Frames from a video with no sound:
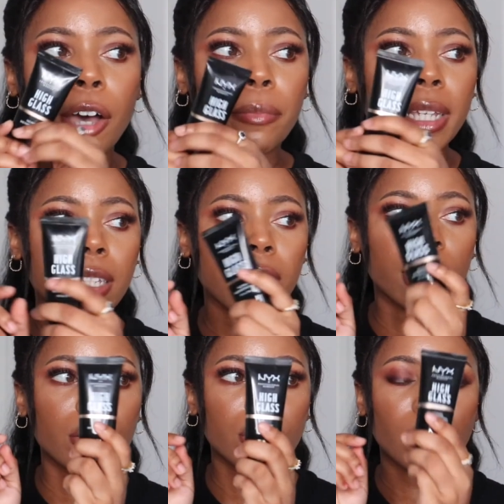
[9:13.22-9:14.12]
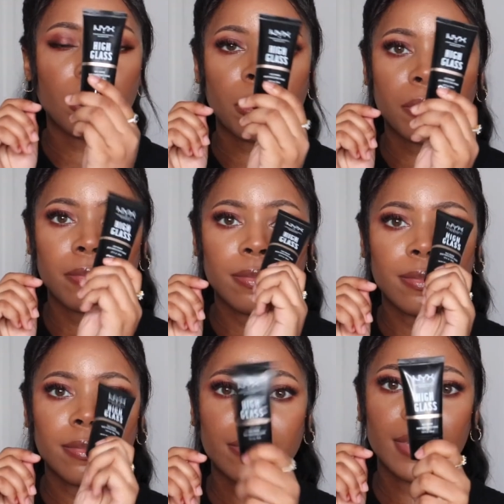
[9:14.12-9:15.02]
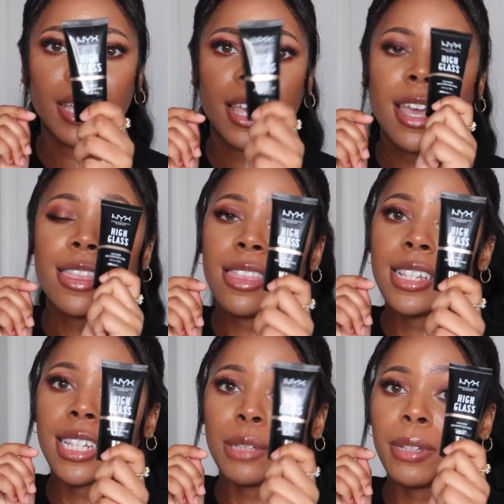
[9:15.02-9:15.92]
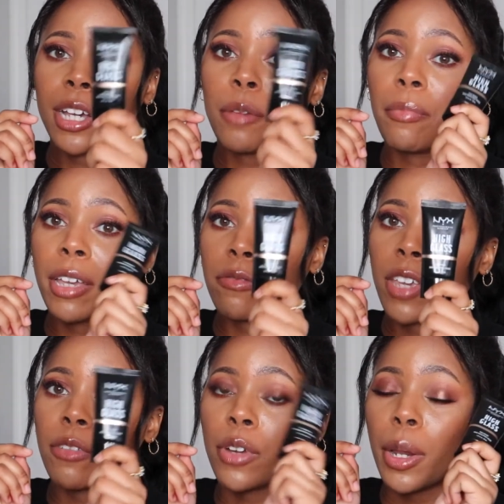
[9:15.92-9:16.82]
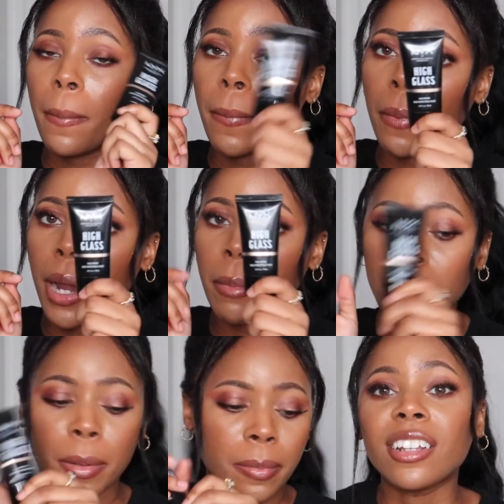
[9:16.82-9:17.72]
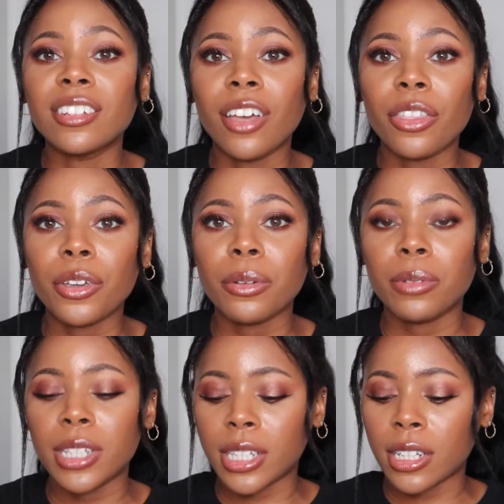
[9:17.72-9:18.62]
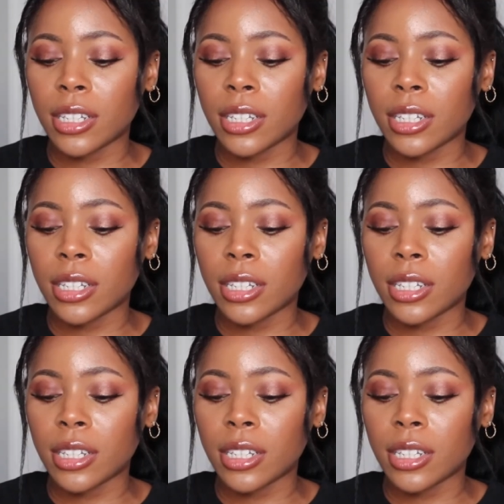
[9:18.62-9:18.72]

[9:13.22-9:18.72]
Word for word: amazing. So this has become my favorite primer. Another recent